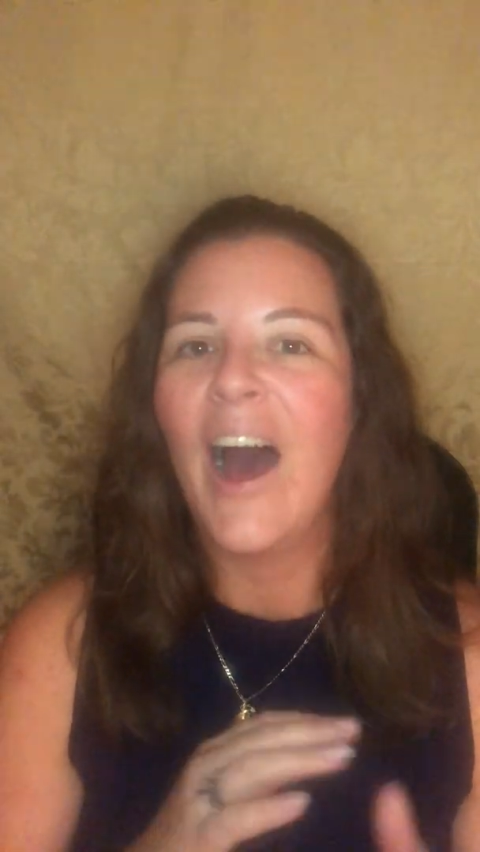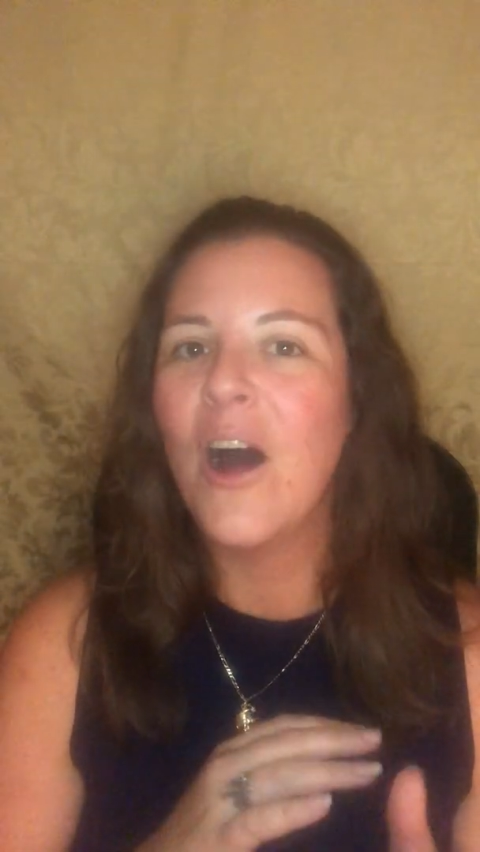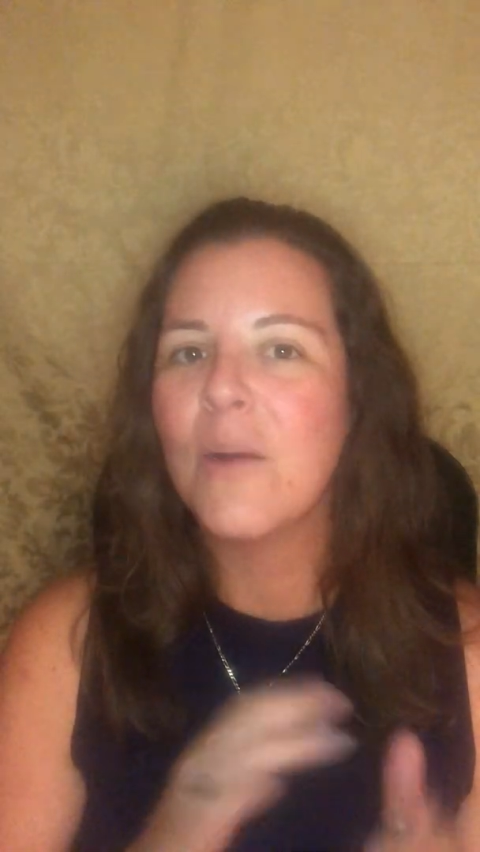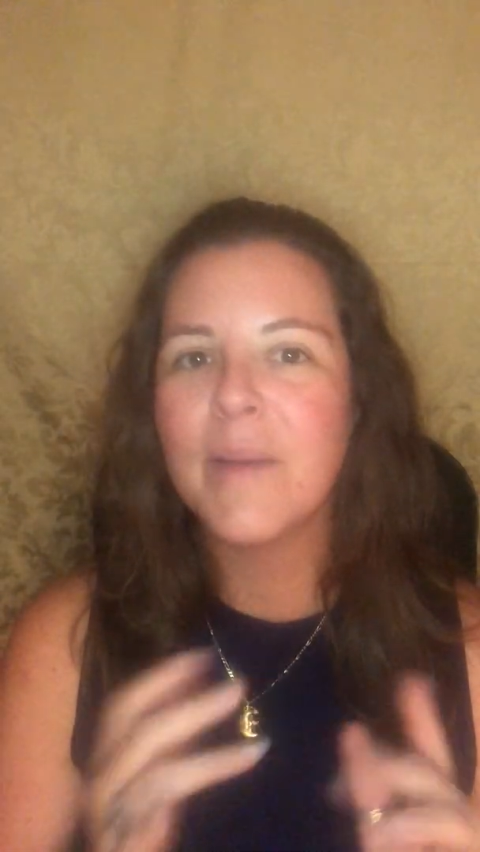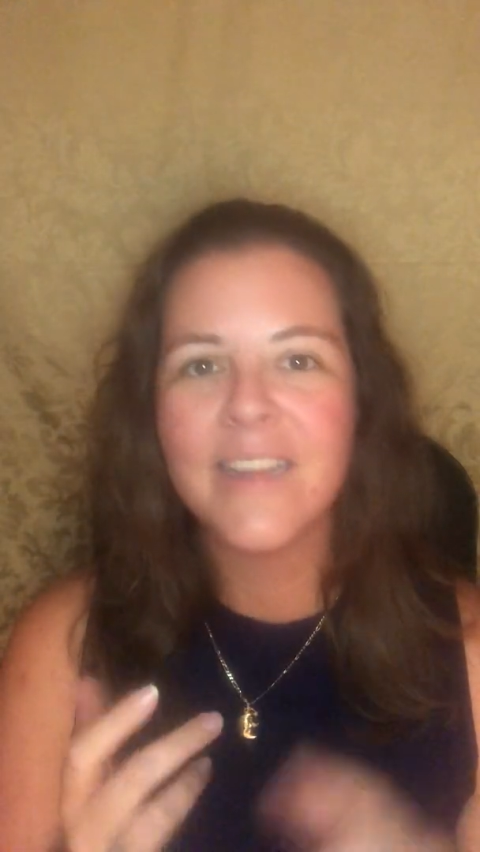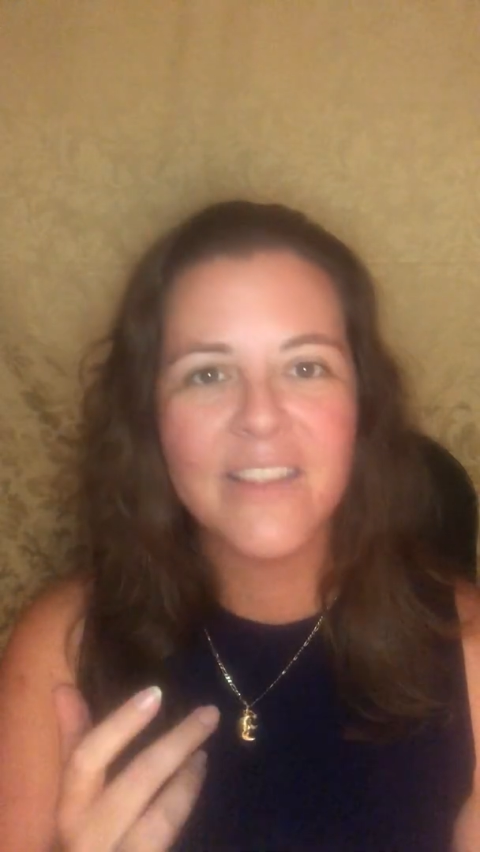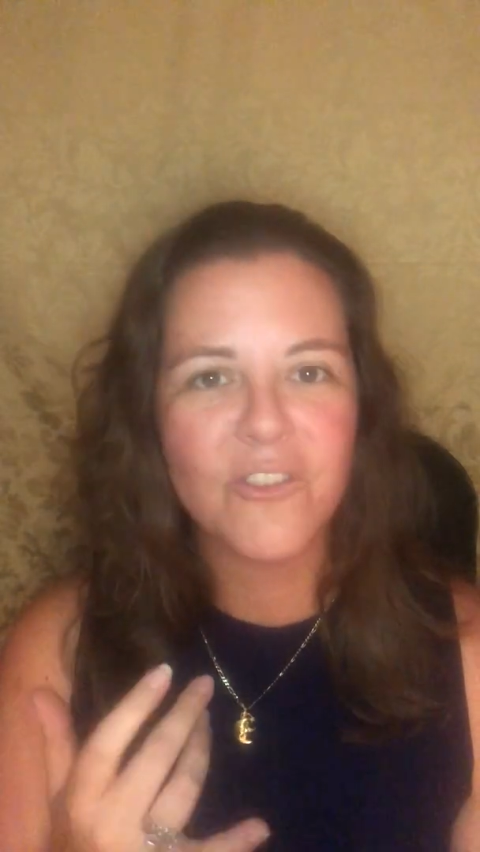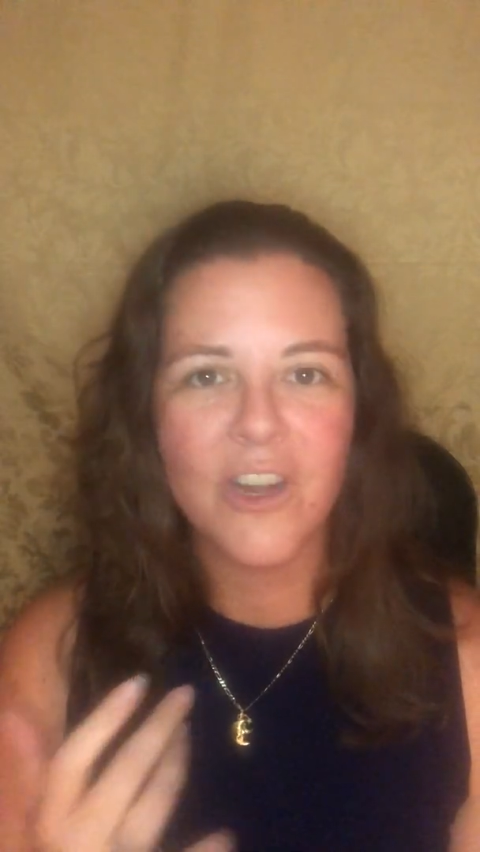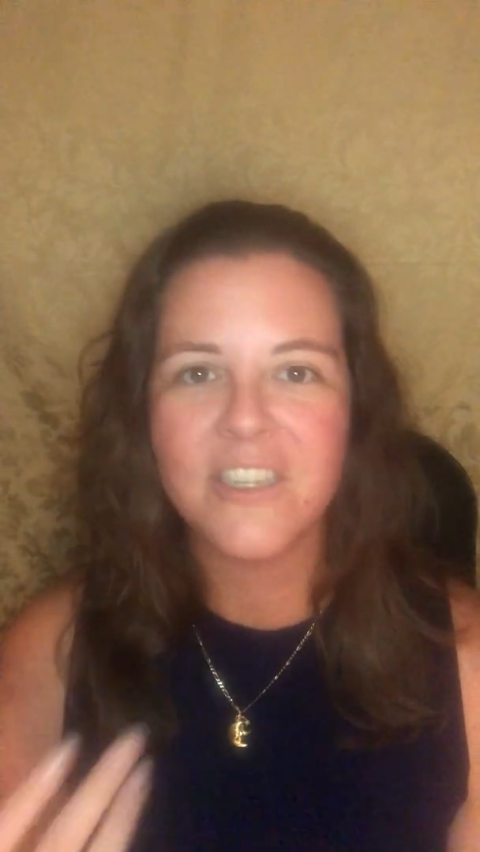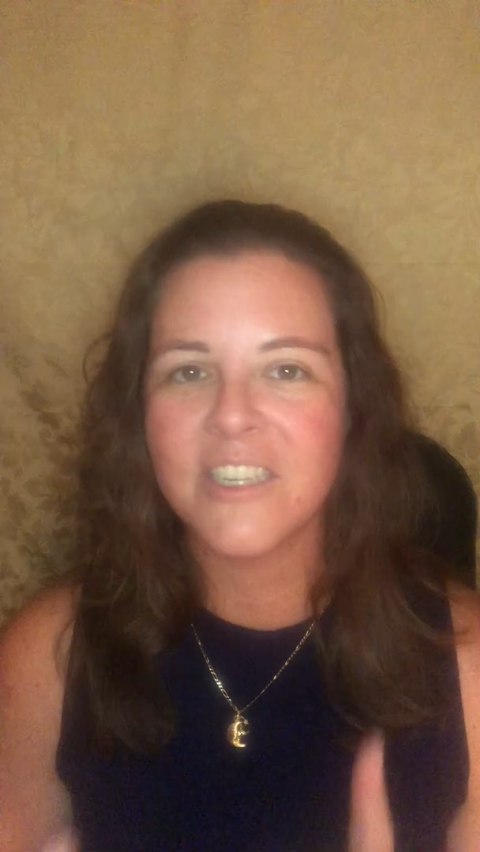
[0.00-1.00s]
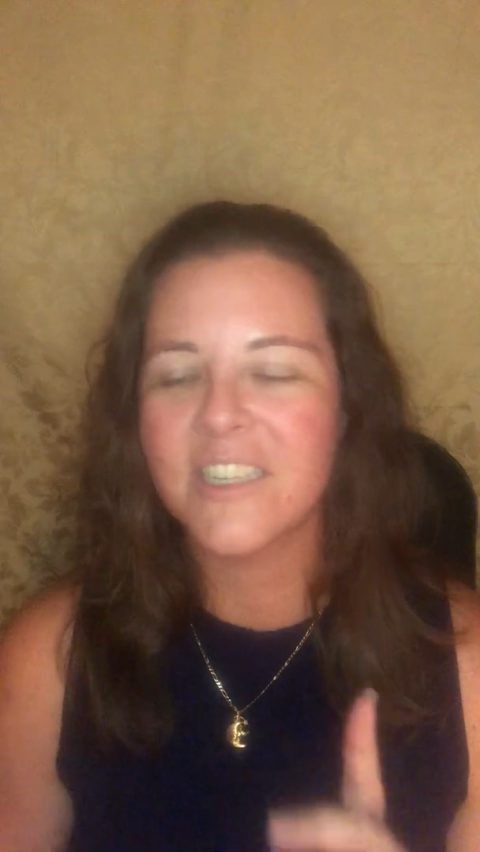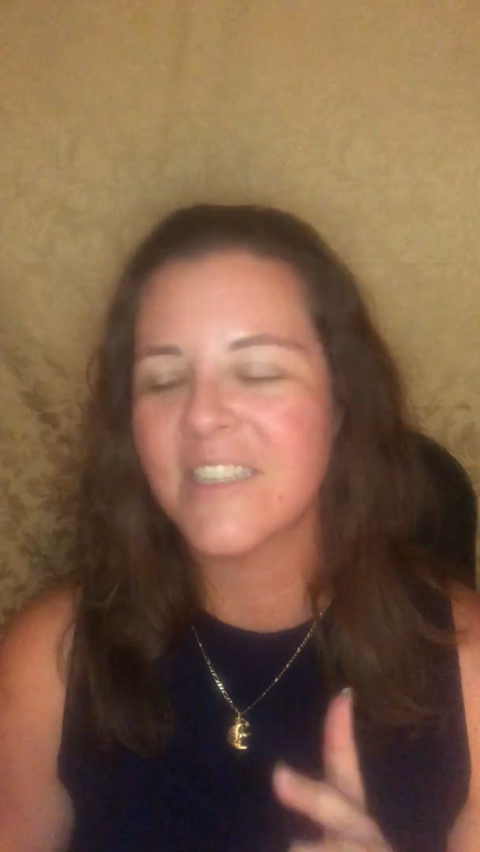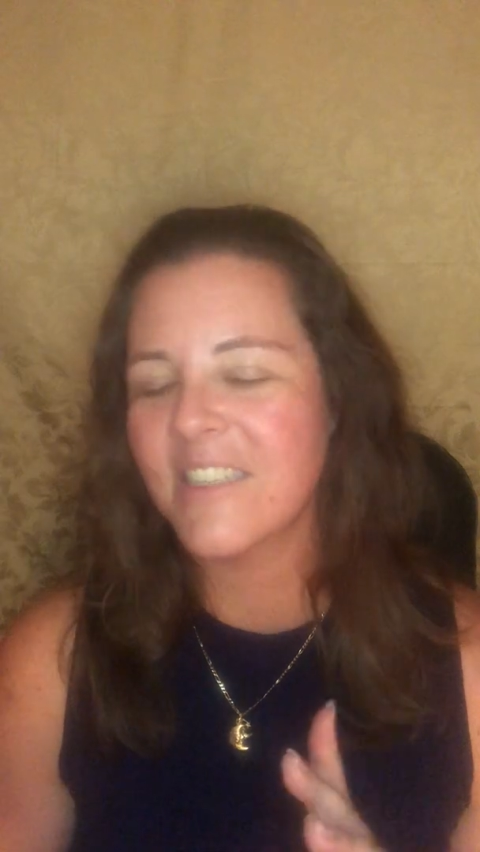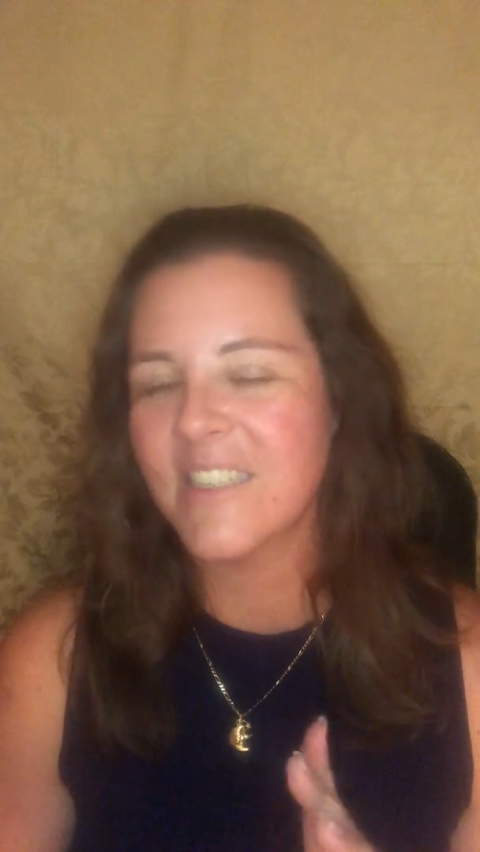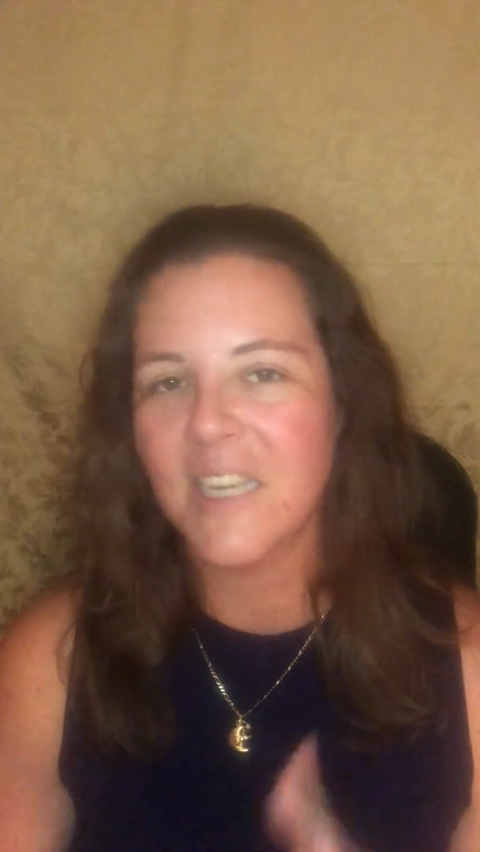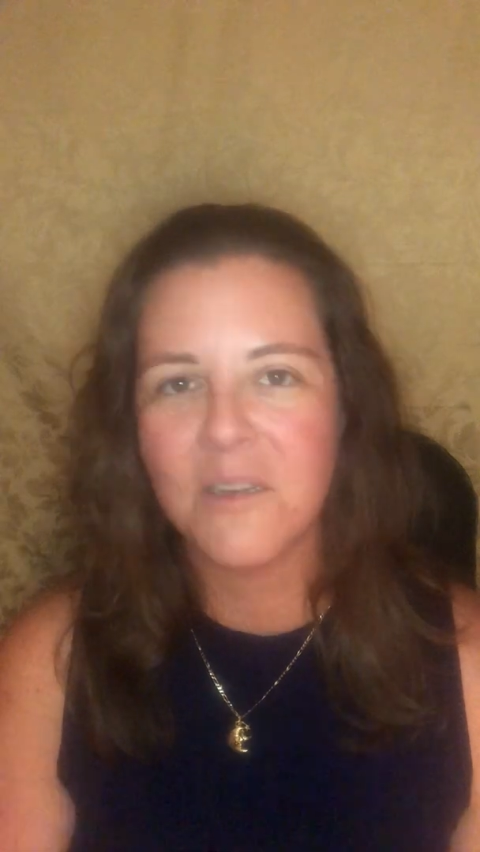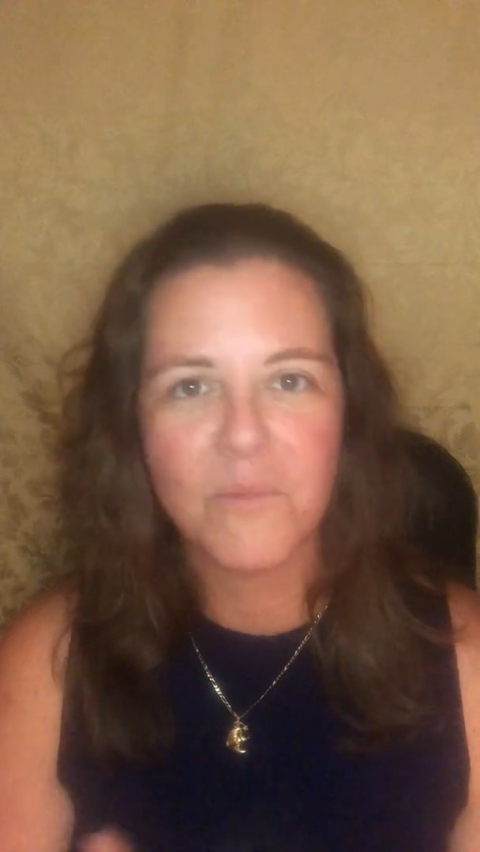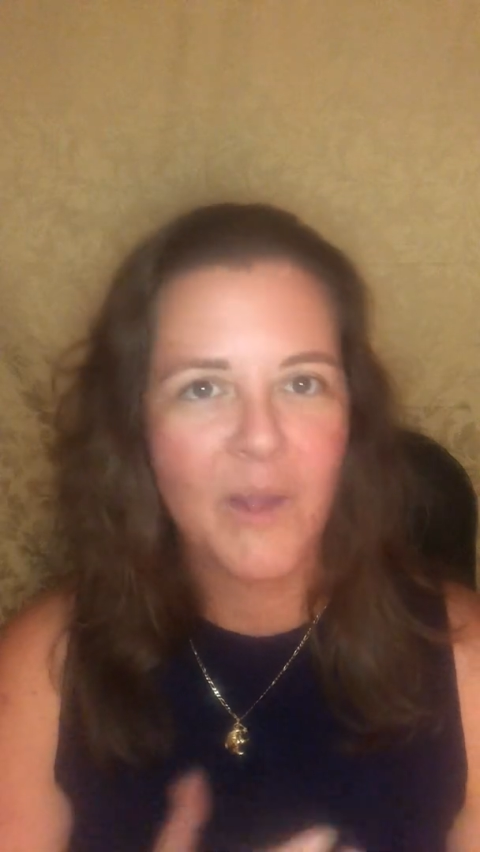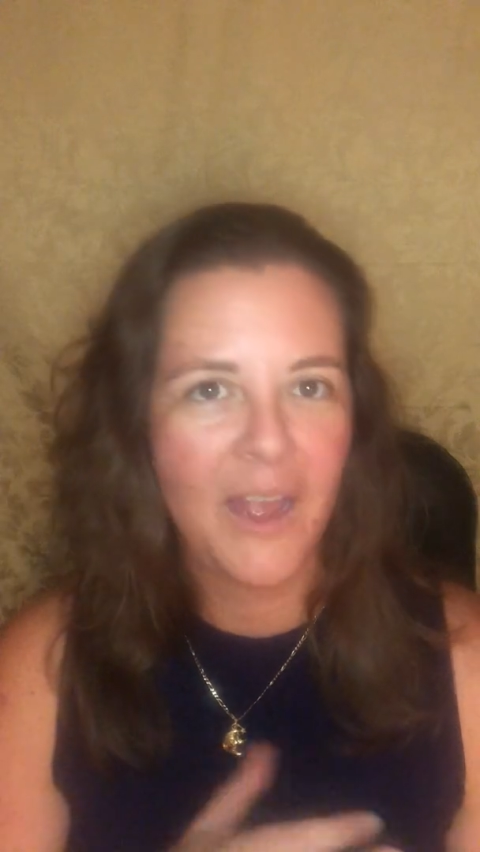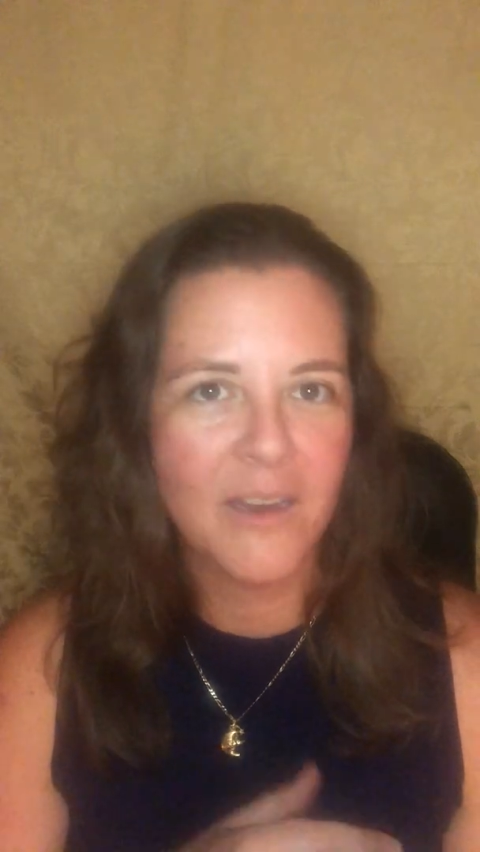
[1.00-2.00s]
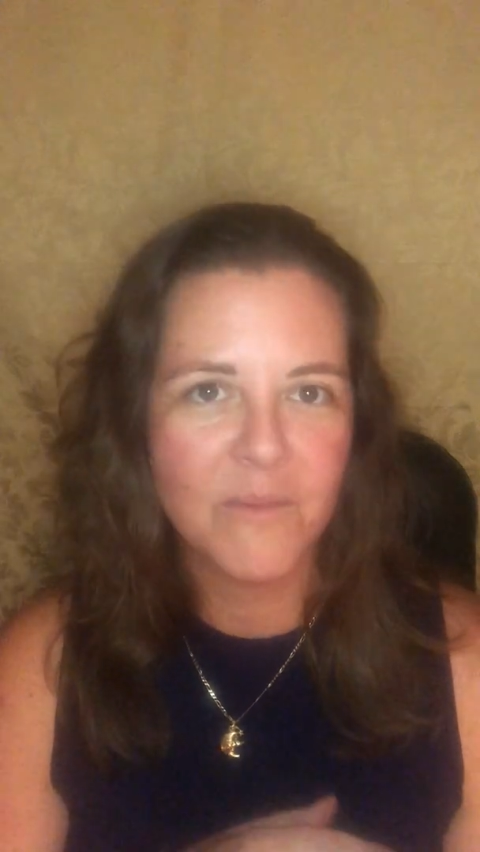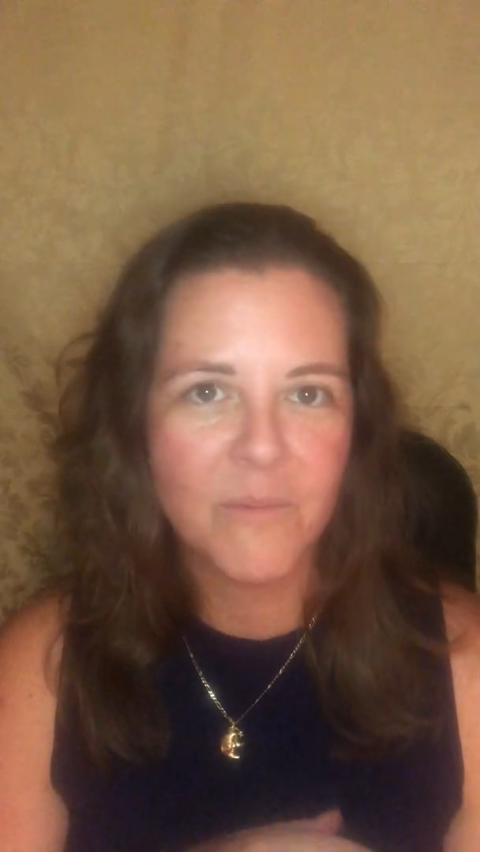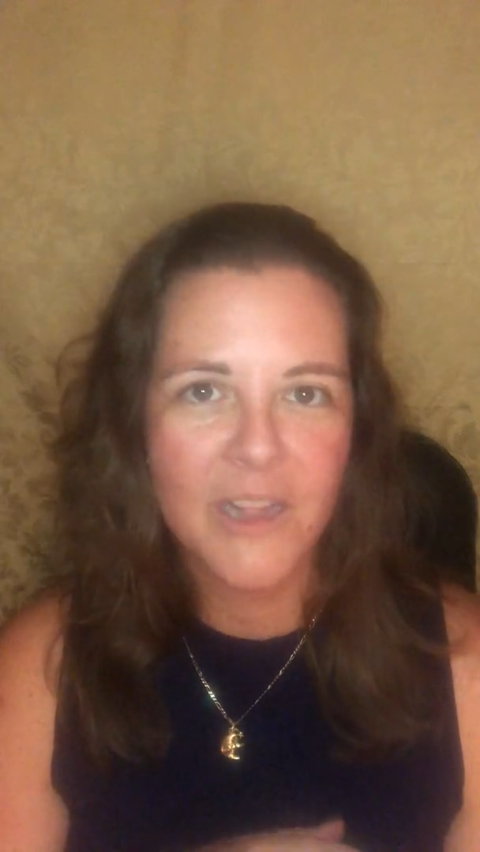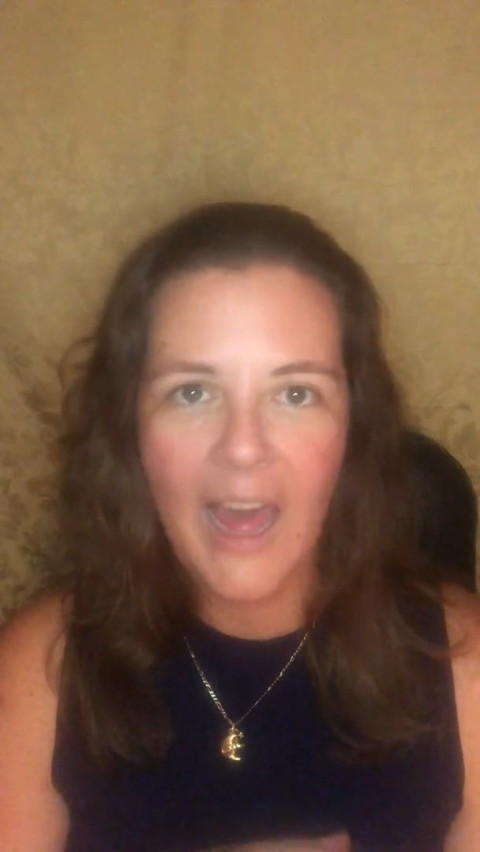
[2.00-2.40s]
All my instructors and